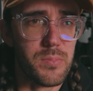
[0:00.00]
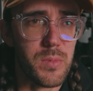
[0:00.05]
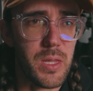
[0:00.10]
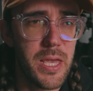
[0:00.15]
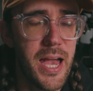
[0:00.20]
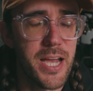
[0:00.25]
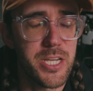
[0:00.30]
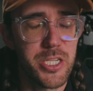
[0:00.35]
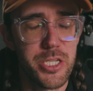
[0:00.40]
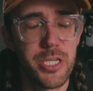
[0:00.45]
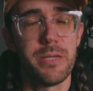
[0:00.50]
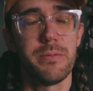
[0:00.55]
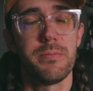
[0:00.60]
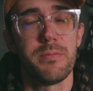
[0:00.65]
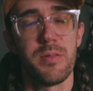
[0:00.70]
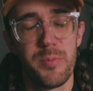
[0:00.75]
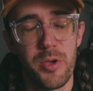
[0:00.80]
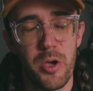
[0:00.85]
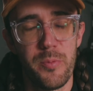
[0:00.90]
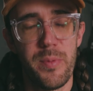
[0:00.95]
actually,
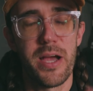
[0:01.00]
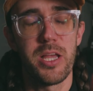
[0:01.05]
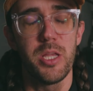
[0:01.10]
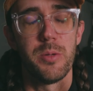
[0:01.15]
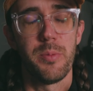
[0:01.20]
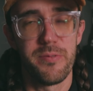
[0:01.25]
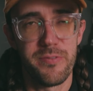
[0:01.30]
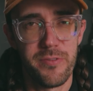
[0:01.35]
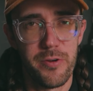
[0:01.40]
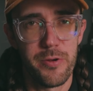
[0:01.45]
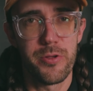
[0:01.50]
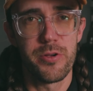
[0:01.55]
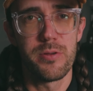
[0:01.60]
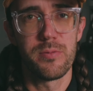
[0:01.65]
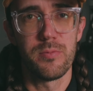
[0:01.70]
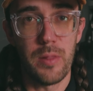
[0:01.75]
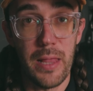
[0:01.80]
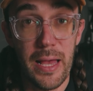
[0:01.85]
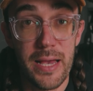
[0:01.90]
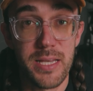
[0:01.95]
let me go back a little bit further.
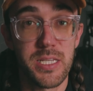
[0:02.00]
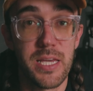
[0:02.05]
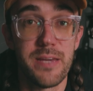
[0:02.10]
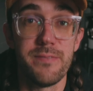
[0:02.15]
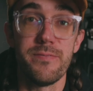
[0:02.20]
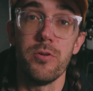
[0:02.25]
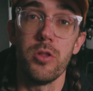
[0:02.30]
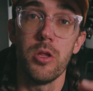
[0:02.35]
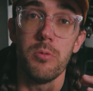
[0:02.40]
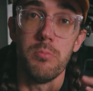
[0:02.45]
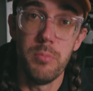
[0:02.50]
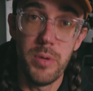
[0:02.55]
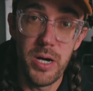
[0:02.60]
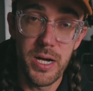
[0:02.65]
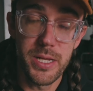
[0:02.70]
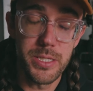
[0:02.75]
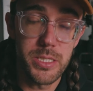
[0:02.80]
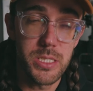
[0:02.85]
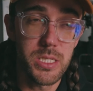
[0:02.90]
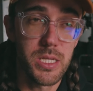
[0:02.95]
Last handful of
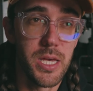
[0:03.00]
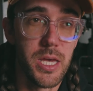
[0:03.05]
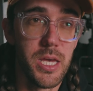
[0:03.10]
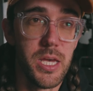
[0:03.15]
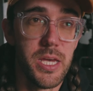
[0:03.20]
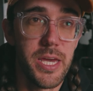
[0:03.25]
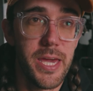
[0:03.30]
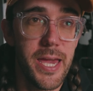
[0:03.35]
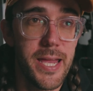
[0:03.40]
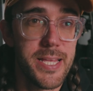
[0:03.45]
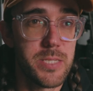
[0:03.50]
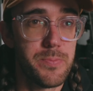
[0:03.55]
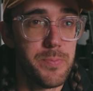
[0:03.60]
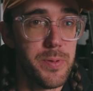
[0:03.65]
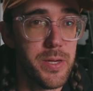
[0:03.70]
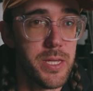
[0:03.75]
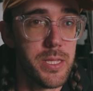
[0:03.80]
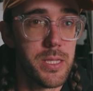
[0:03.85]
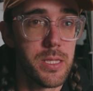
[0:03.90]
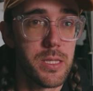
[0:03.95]
months, it's
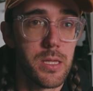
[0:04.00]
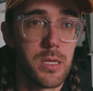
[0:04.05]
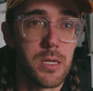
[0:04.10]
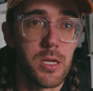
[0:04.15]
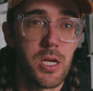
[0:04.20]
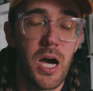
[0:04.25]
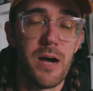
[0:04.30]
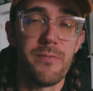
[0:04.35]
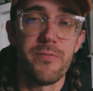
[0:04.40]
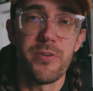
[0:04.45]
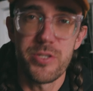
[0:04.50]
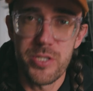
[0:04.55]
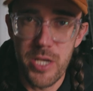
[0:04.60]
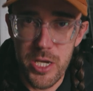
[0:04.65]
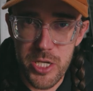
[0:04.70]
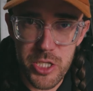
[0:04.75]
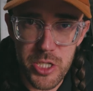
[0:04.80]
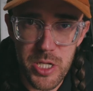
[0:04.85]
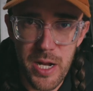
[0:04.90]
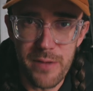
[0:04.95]
been
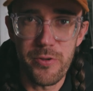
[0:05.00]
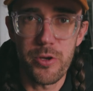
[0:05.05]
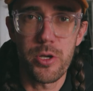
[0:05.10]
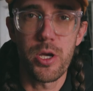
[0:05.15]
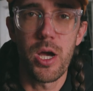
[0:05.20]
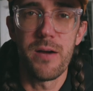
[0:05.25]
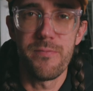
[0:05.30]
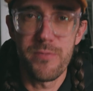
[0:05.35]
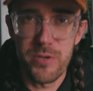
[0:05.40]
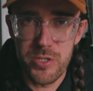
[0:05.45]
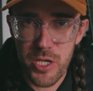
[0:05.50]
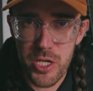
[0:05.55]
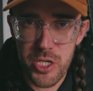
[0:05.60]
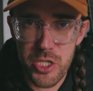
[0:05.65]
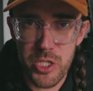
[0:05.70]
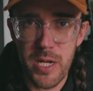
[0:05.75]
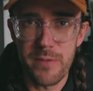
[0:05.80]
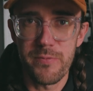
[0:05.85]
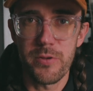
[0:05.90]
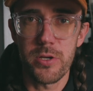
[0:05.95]
conversation after
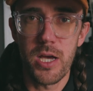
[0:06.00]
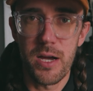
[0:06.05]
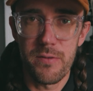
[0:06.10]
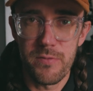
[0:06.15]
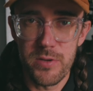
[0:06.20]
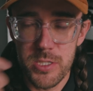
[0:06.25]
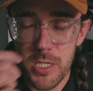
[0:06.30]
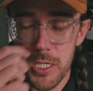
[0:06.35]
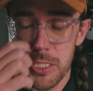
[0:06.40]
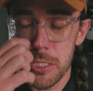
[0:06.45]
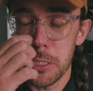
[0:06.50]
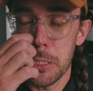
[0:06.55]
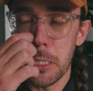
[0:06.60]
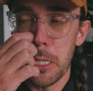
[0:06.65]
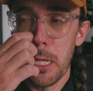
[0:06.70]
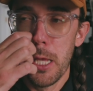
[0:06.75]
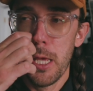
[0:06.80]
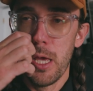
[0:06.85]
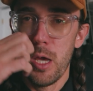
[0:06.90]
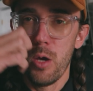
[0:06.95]
conversation after
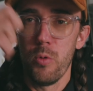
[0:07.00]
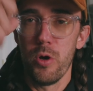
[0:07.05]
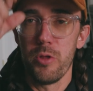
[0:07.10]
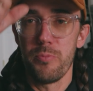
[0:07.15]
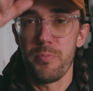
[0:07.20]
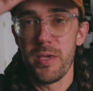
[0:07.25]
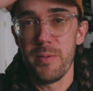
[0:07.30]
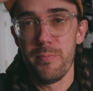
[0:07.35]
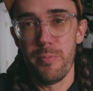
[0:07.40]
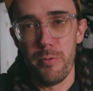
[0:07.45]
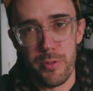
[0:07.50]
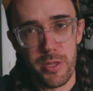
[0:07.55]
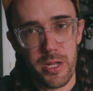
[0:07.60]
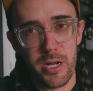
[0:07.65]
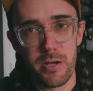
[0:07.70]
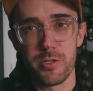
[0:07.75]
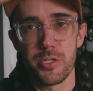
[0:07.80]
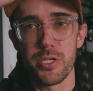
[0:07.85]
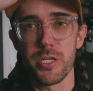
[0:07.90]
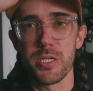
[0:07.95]
conversation with people that
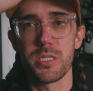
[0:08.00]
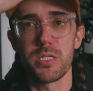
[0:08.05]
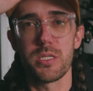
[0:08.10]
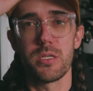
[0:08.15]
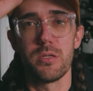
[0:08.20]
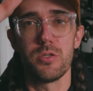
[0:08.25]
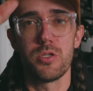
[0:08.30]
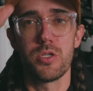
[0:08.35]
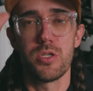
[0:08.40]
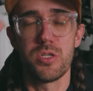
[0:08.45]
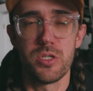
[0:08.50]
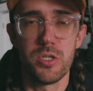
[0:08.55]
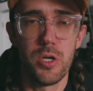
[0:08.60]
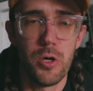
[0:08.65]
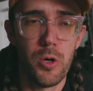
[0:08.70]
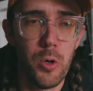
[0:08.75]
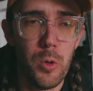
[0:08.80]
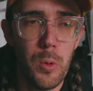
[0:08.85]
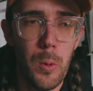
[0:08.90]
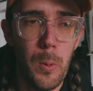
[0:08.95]
are just
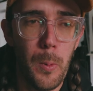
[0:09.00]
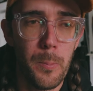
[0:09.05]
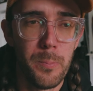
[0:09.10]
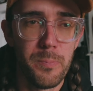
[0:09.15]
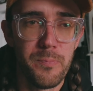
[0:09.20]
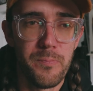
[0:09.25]
so